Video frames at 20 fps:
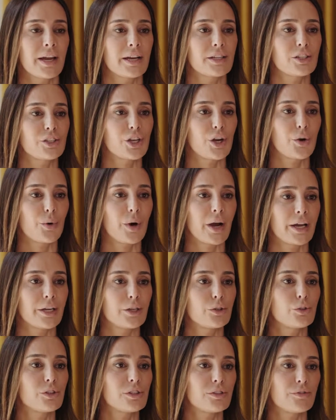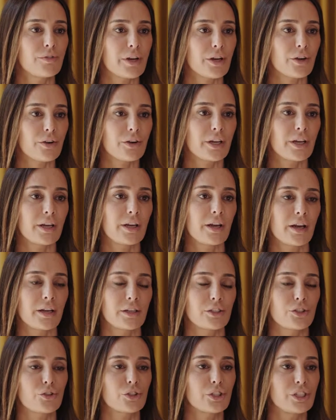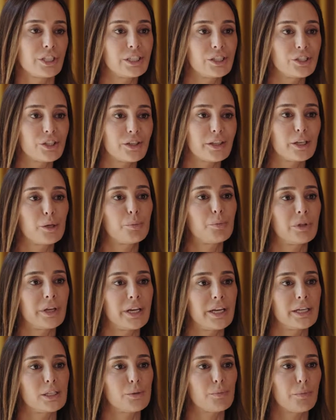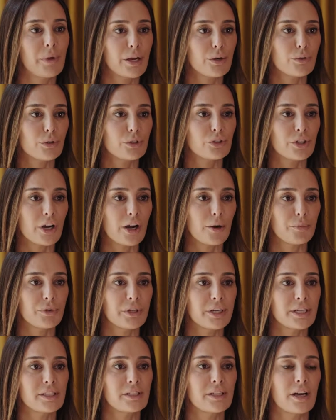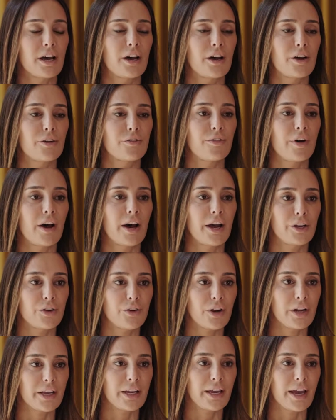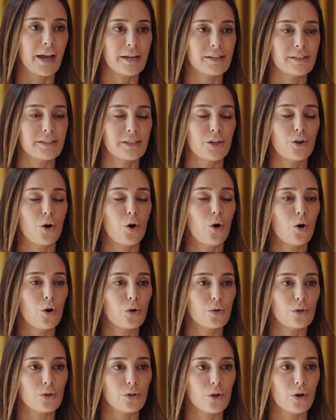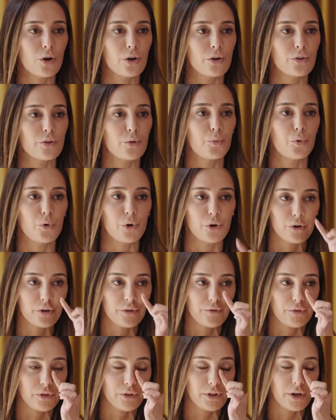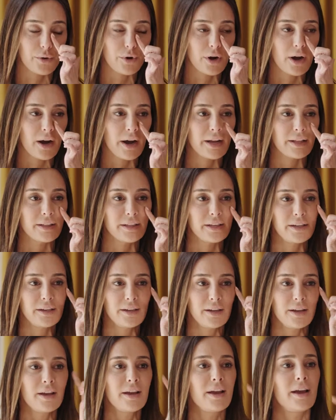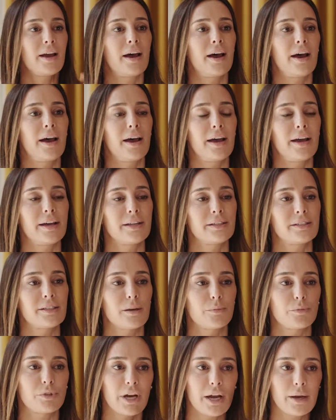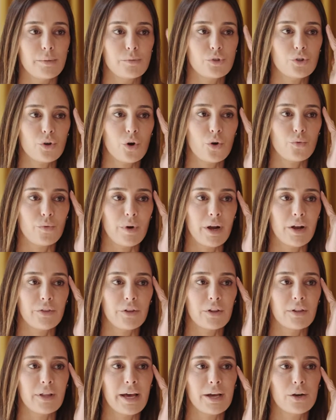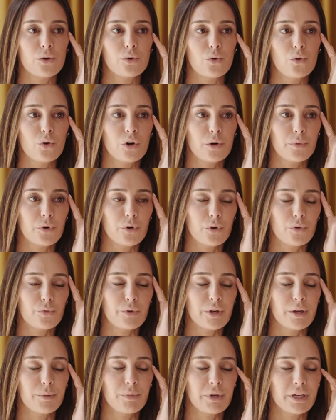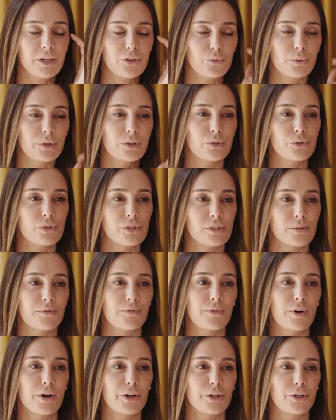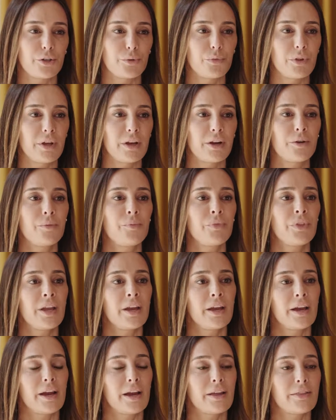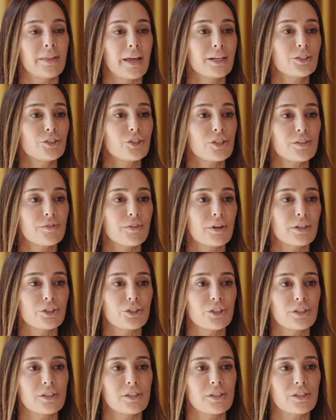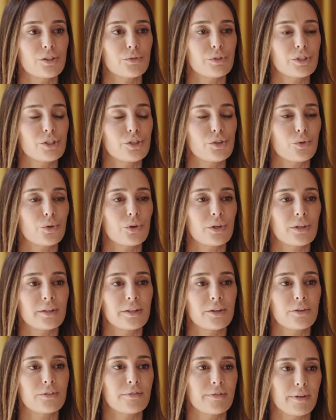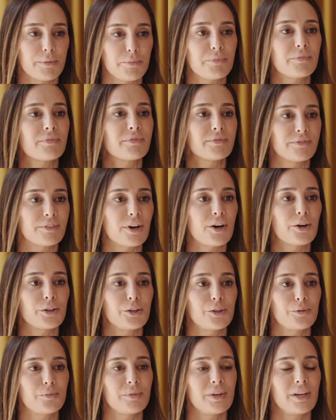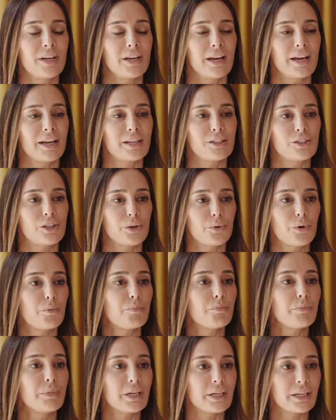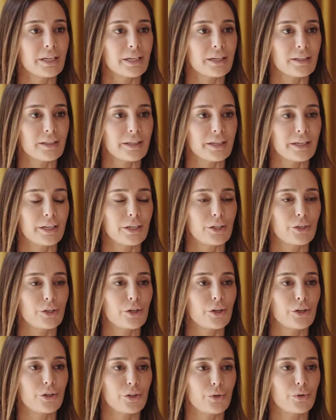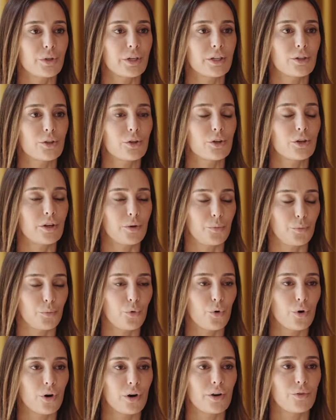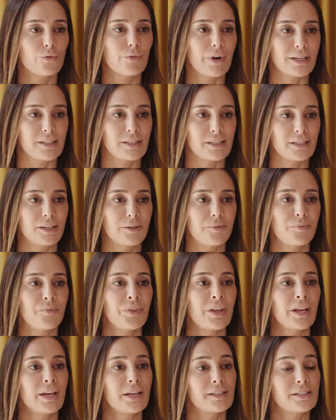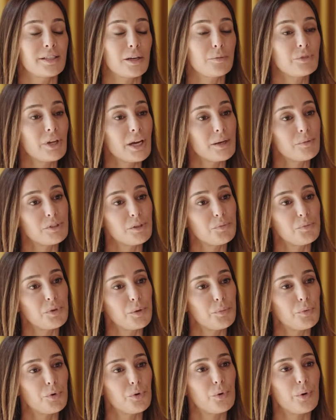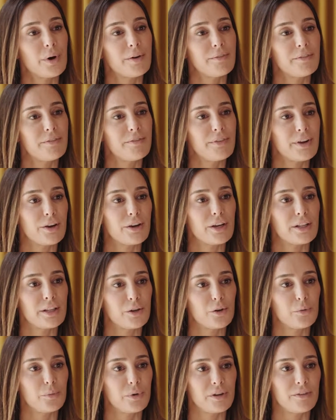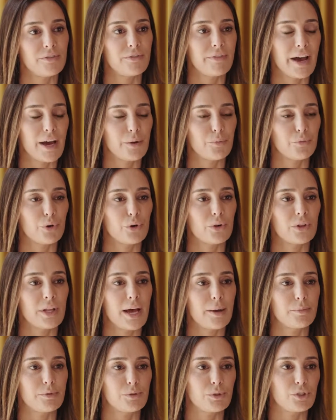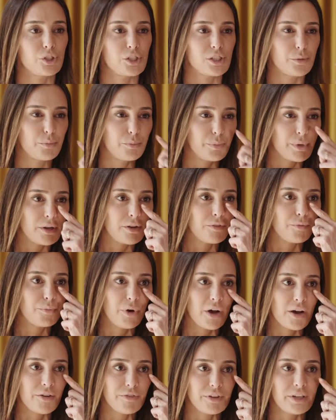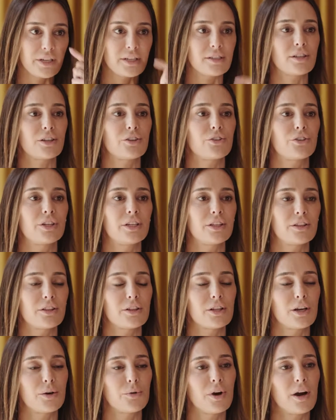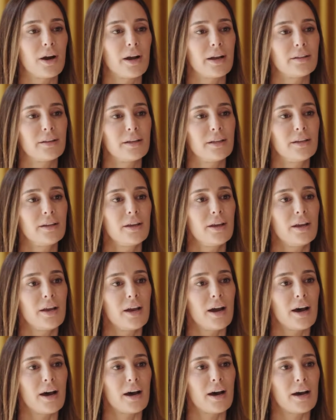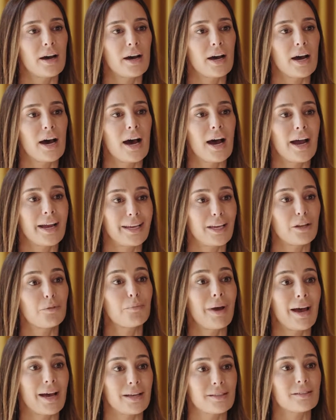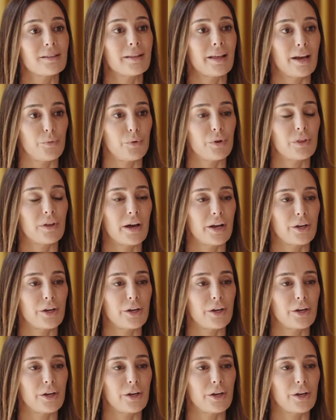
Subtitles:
And so I use very strategically placed micro droplets of hyaluronic acid all along the border of the lower eyelid, and sometimes around the lateral orbital rim because we lose some volume there. And that just functions to restore a little volume, and so immediately you can look more rested. Sometimes in people who have a very little bit of fat prolapse, which is a bit of puffiness underneath the lower eyelid, I can mask that with